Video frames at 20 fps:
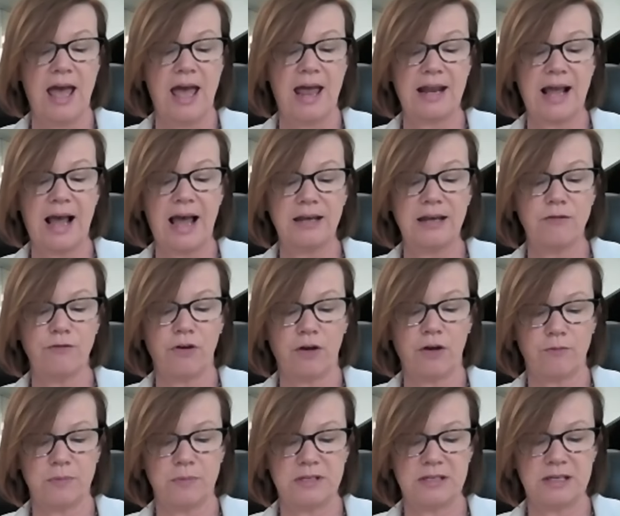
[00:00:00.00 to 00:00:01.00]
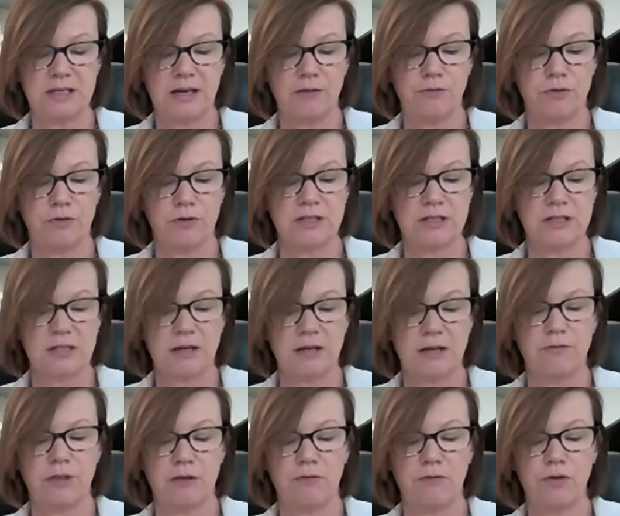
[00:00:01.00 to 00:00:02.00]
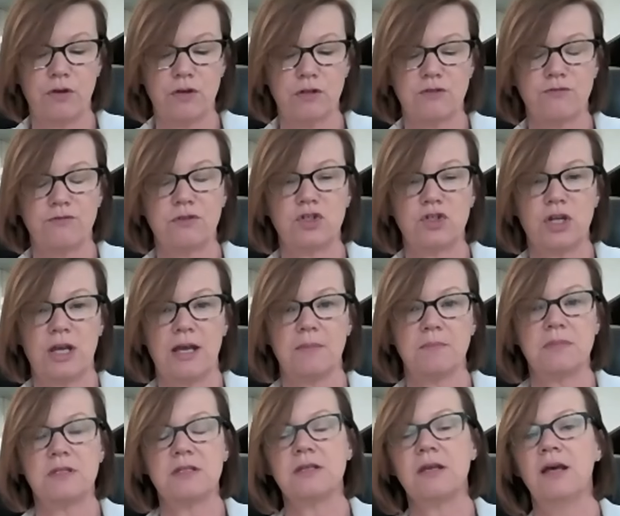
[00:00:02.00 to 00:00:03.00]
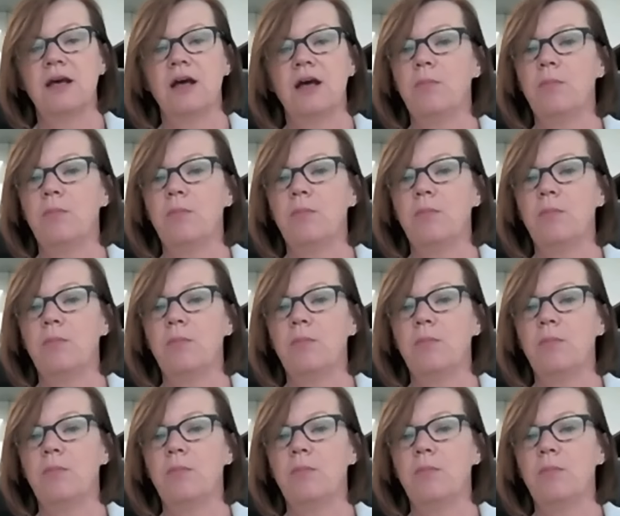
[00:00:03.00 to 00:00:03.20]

and 85% have received their first jabs.